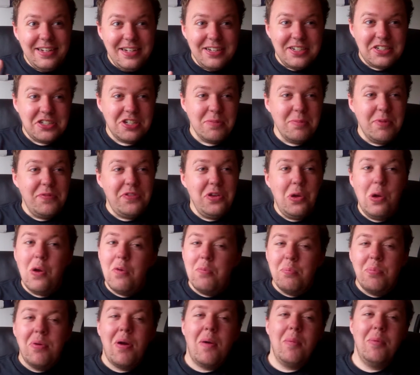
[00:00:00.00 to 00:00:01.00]
some of you
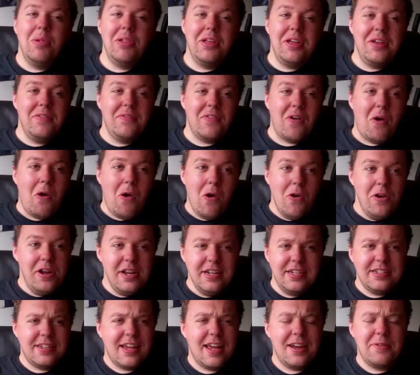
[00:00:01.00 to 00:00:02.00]
probably have already
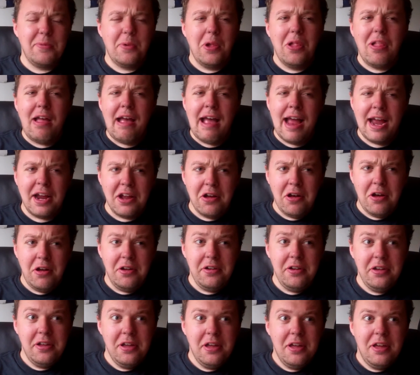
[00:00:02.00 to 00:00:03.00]
said, well, hang
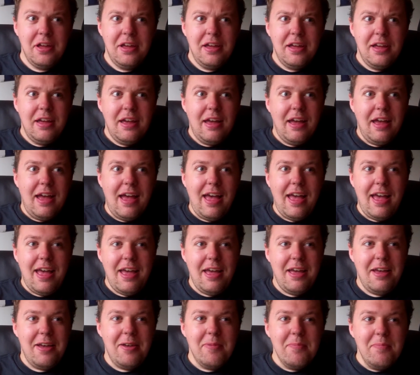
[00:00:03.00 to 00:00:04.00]
on,
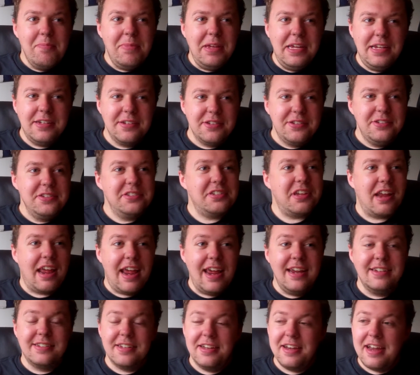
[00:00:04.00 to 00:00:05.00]
uh, measles
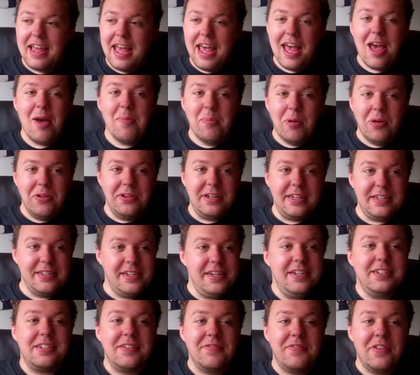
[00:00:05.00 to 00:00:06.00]
is an airborne
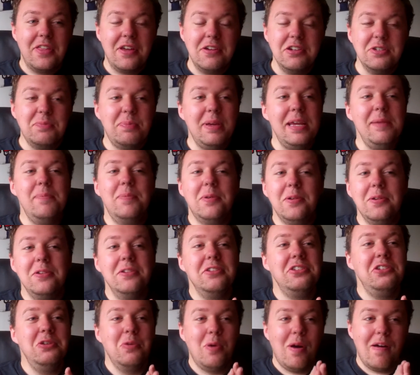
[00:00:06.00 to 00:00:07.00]
disease, and for those people,
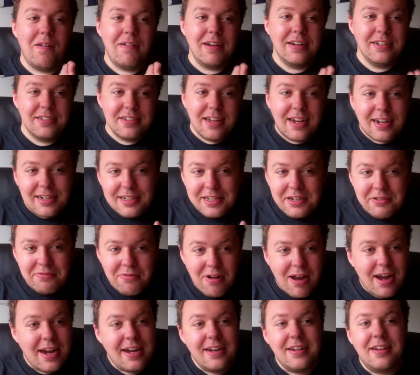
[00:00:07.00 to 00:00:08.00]
you are exactly
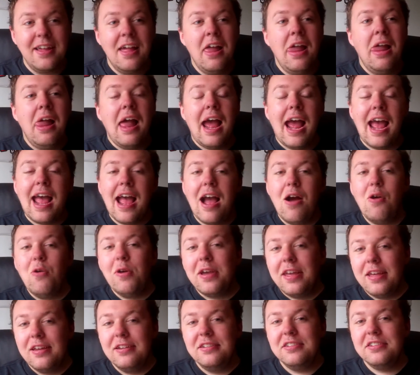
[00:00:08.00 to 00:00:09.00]
right. How
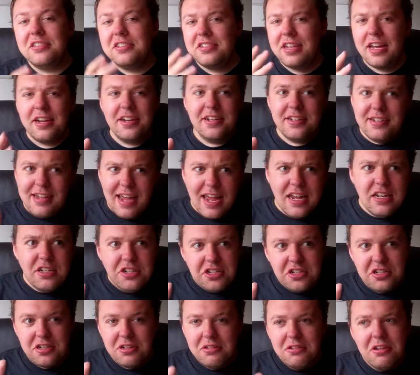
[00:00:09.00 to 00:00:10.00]
can
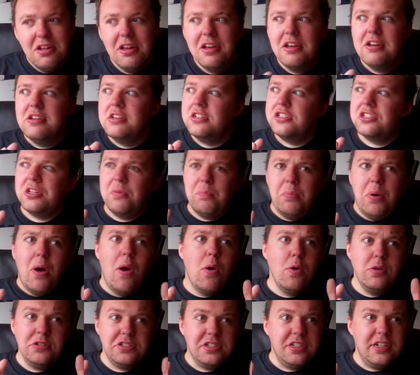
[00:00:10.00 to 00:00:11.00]
sanitation
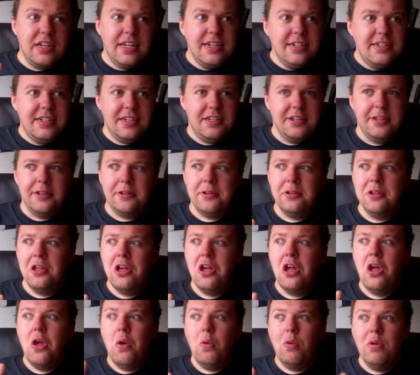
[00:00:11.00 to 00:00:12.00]
supposedly deal
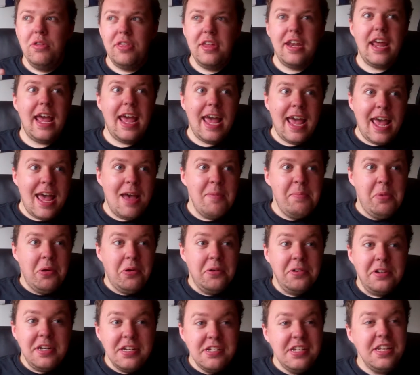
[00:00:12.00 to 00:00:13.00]
with an
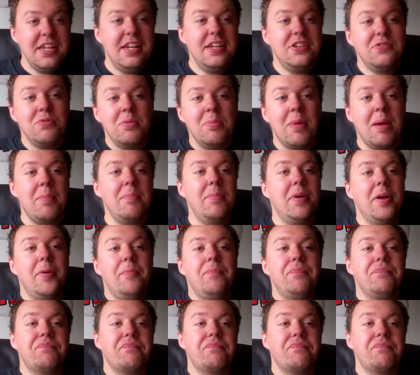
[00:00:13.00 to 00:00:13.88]
airborne disease? Remember,